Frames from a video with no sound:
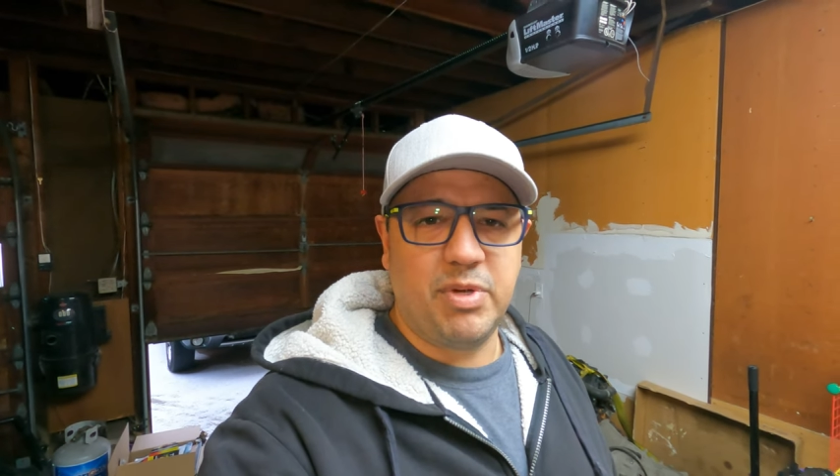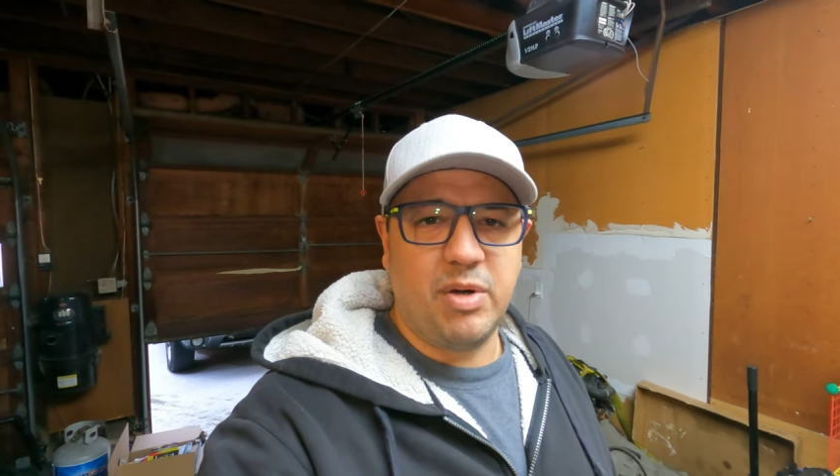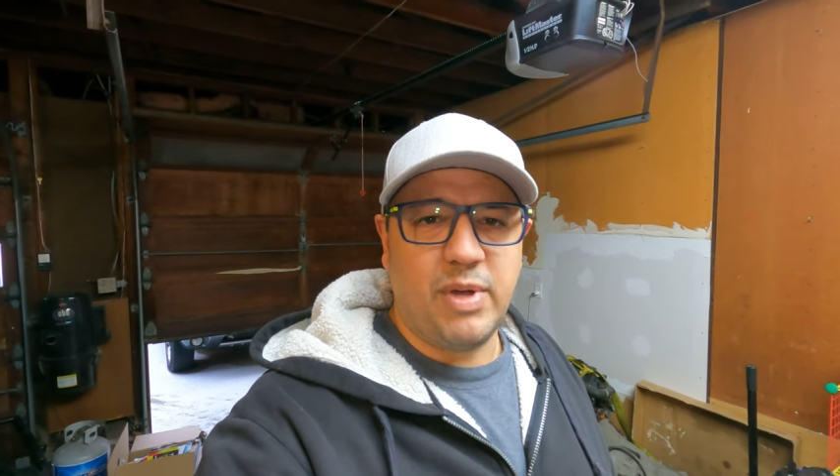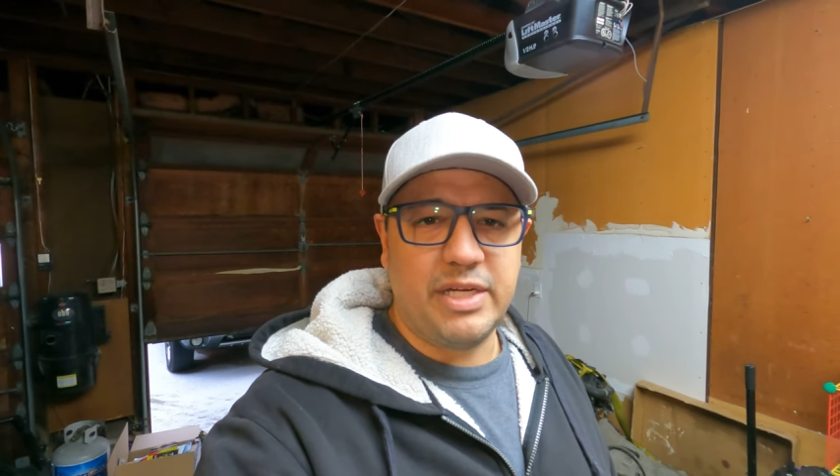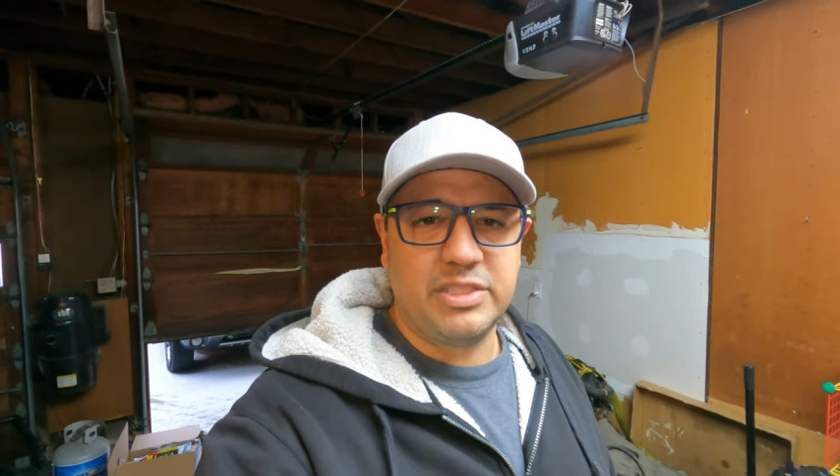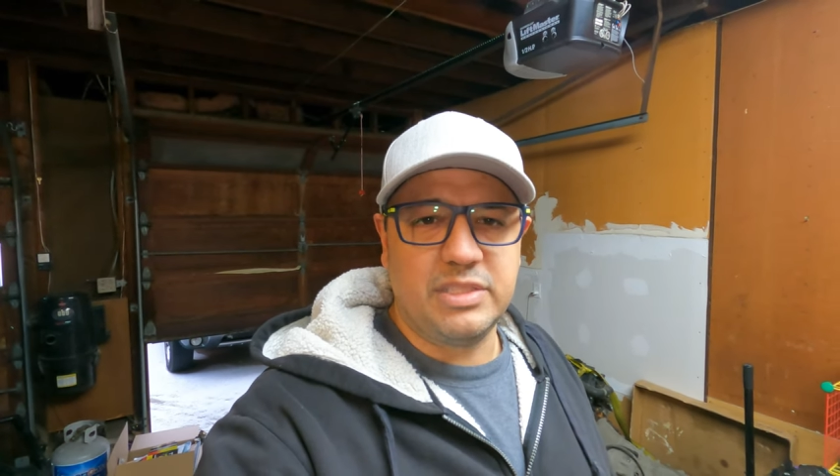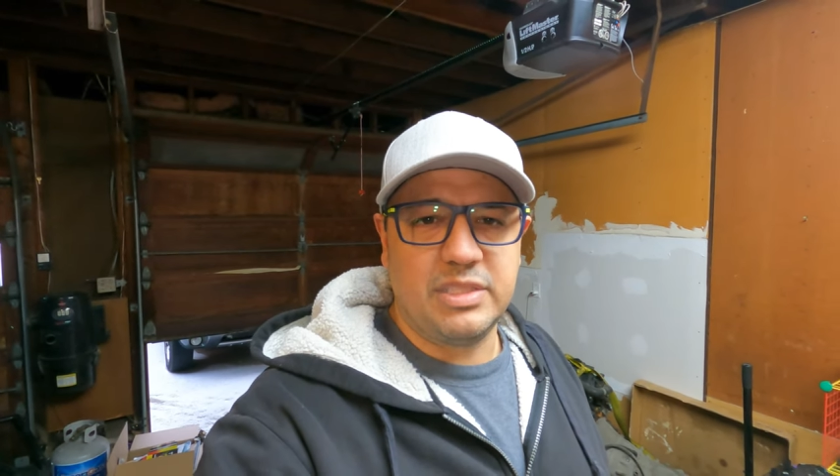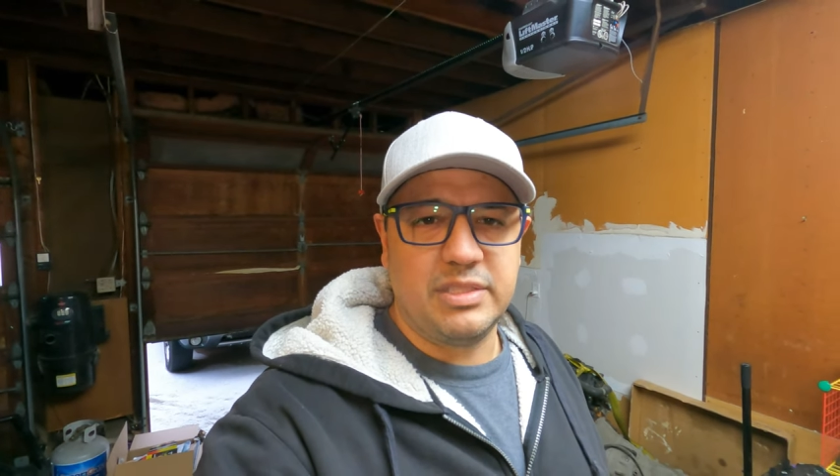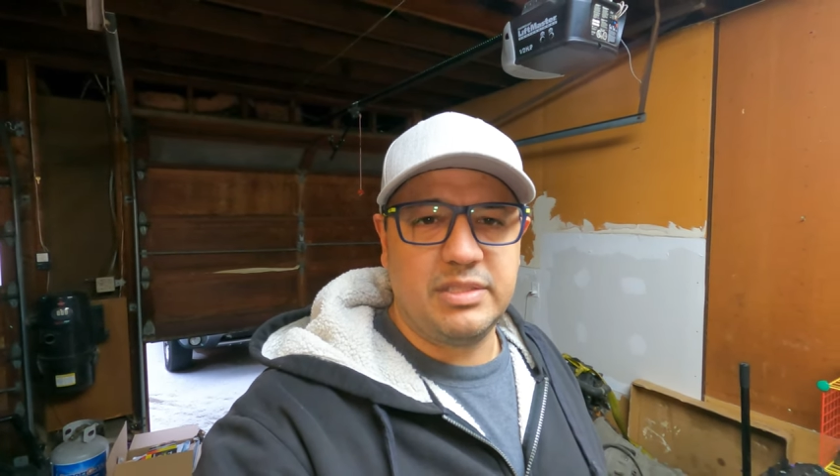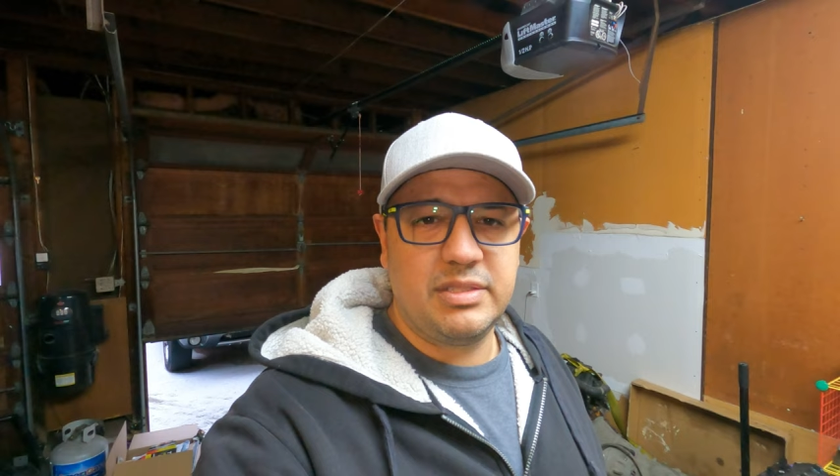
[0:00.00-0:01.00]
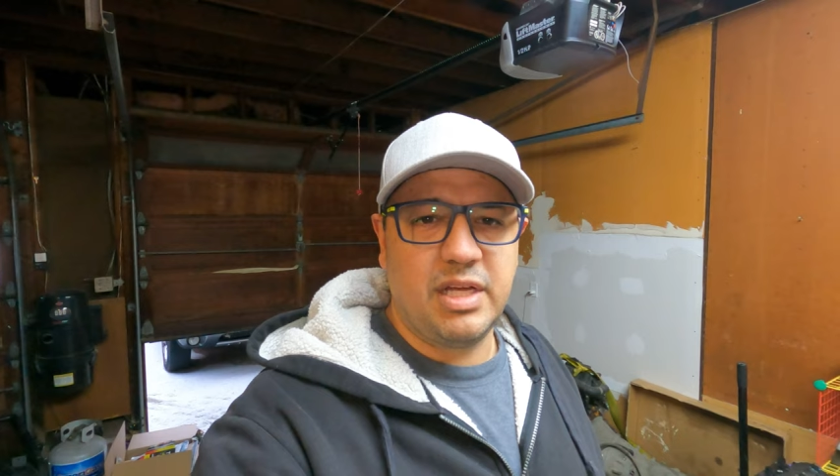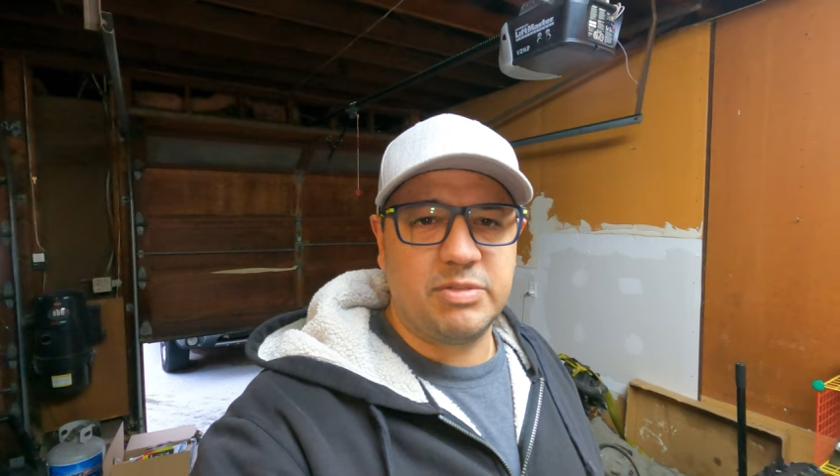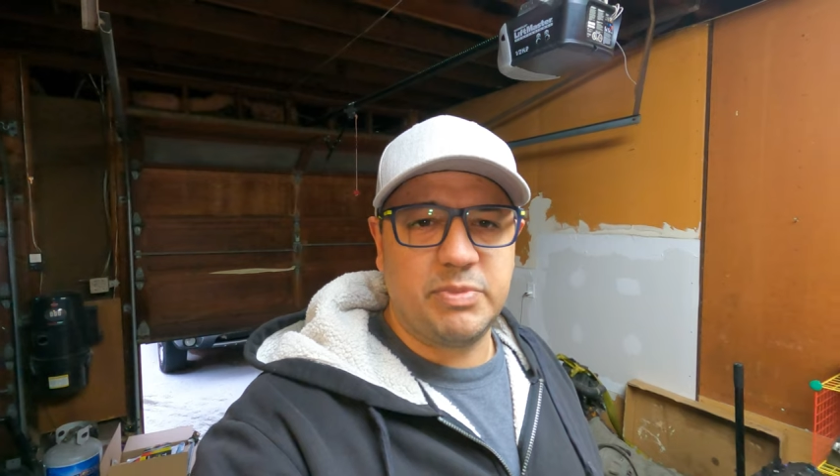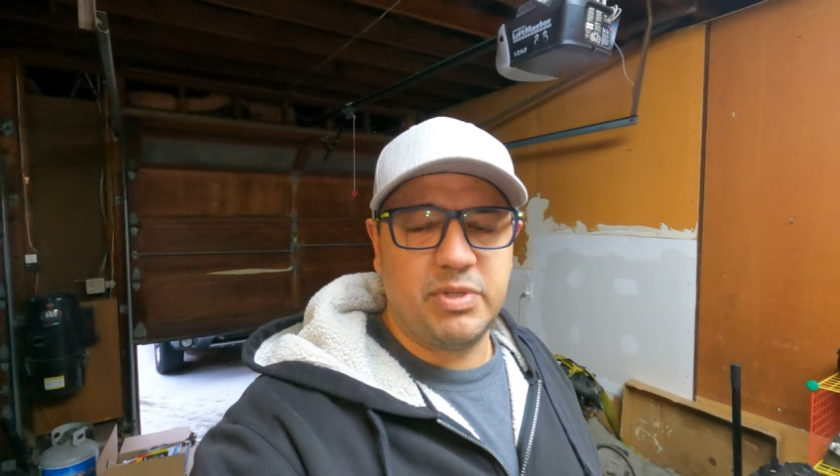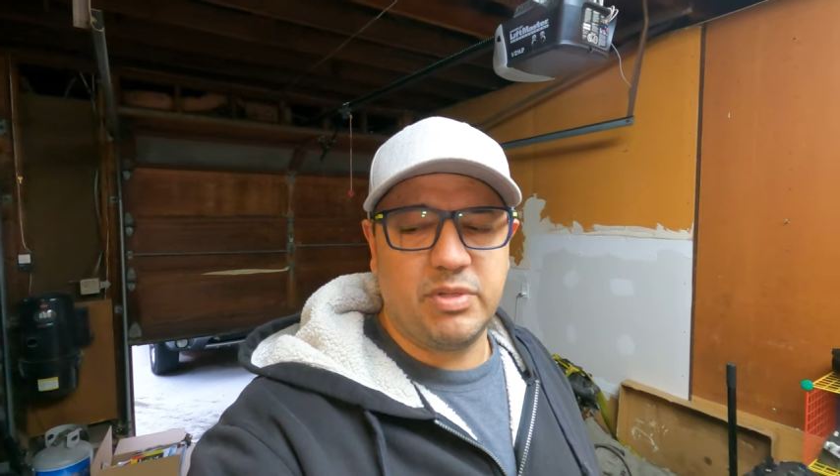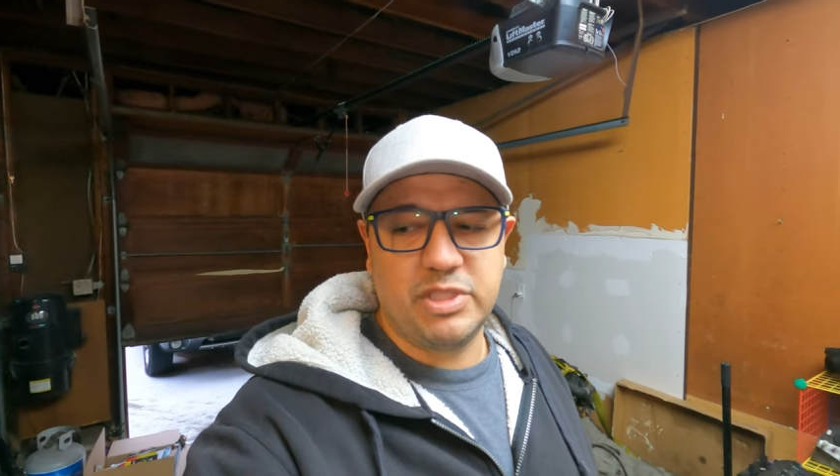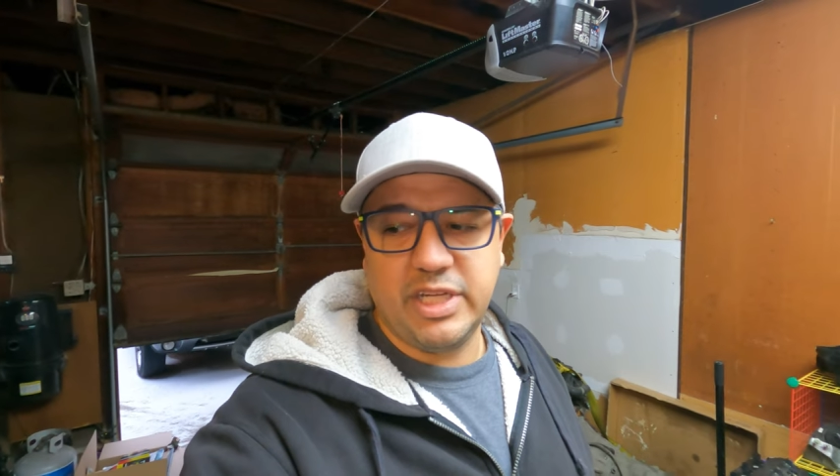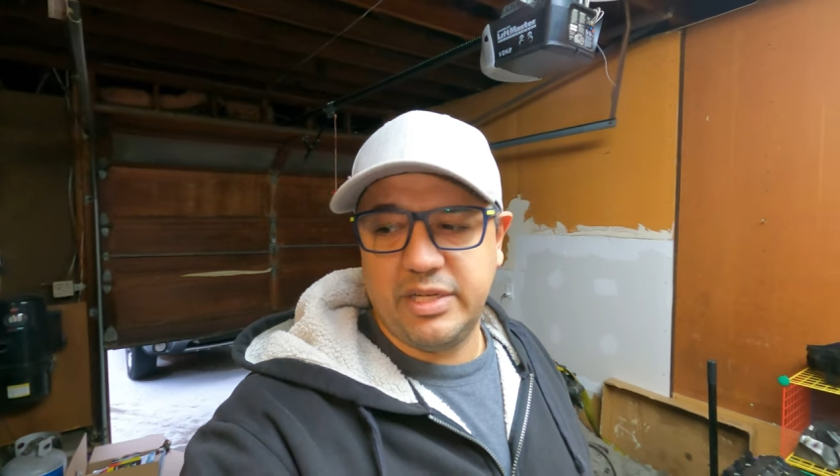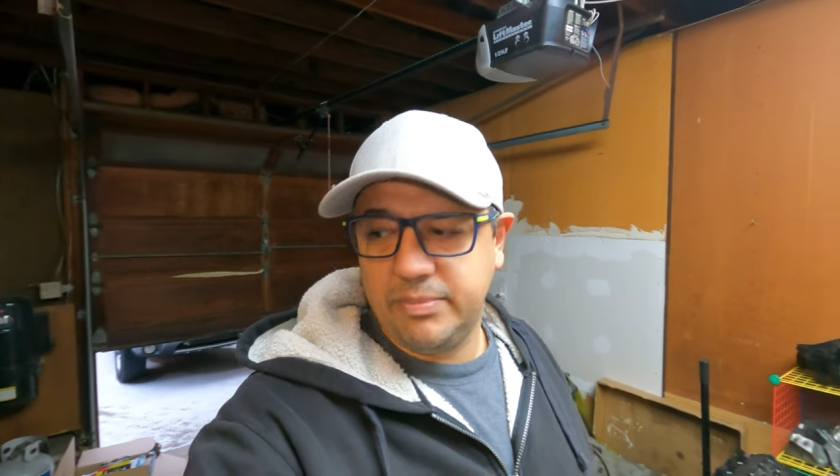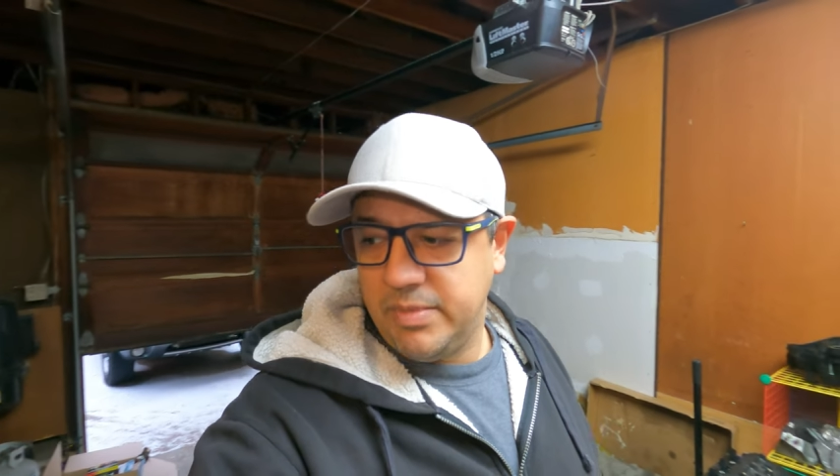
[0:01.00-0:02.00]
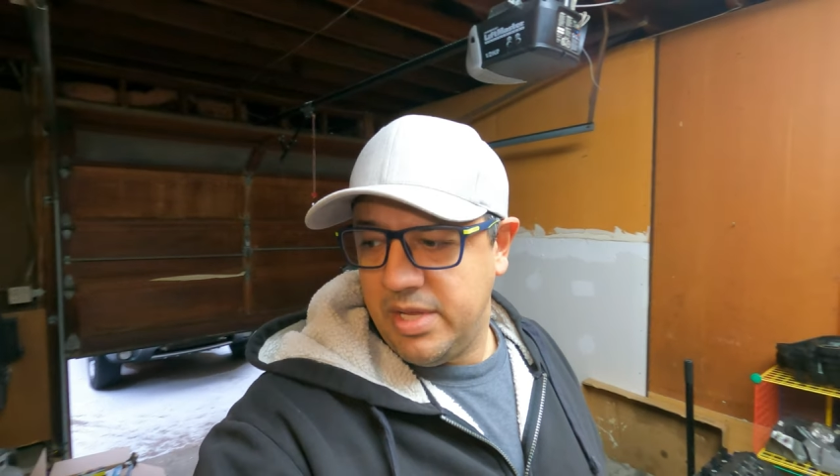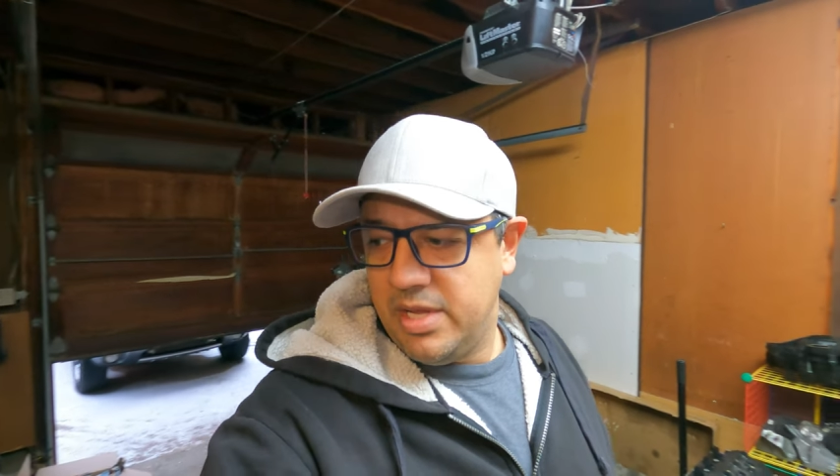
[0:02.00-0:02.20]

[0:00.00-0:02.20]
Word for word: are watching and helps me grow the channel.